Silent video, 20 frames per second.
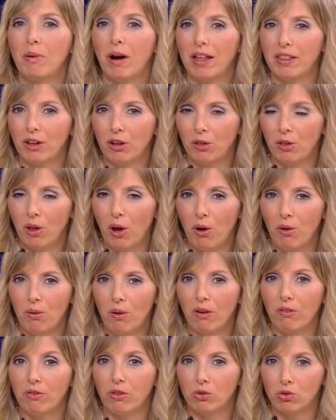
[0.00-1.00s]
by the
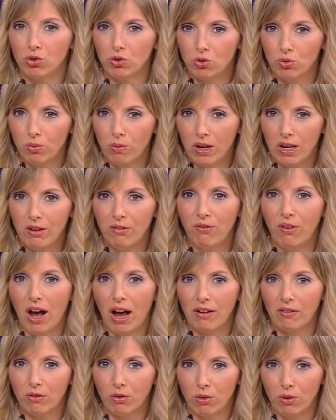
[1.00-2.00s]
glow of those
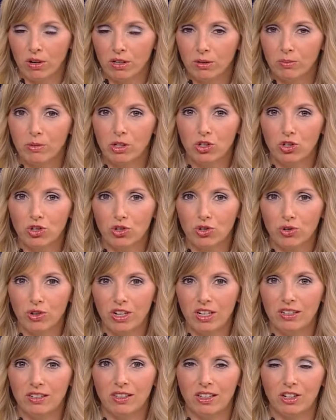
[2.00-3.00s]
25 Christmas
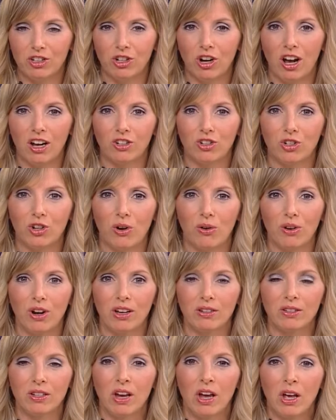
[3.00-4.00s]
trees that John
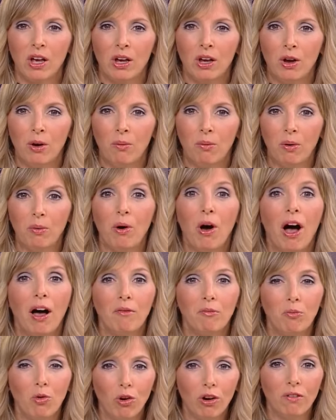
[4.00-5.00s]
showed us. We will
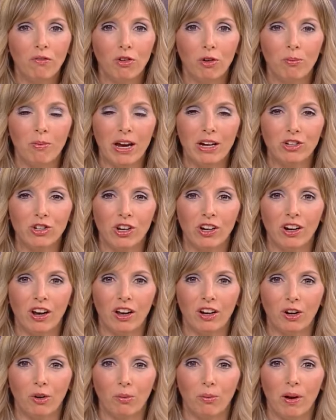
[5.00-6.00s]
have more
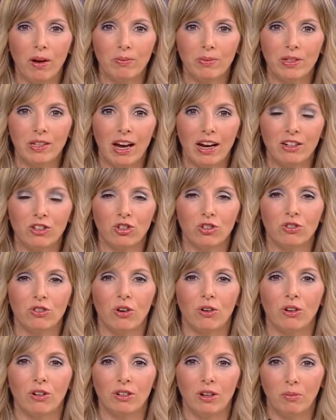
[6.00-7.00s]
information on our website.
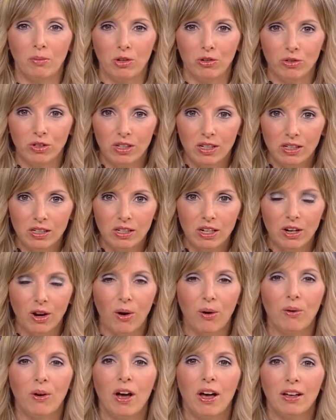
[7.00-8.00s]
Just go to
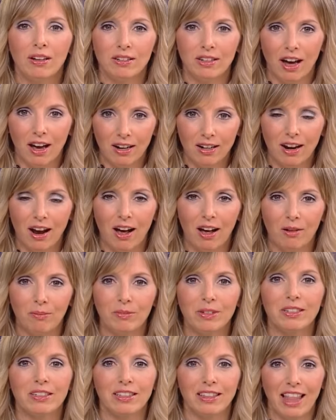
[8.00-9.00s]

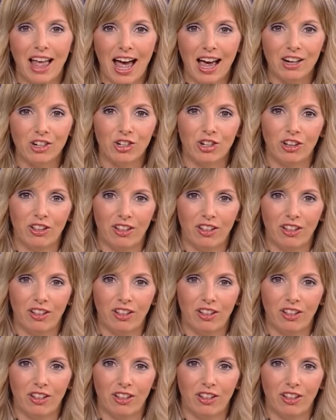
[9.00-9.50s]
wcco.com slash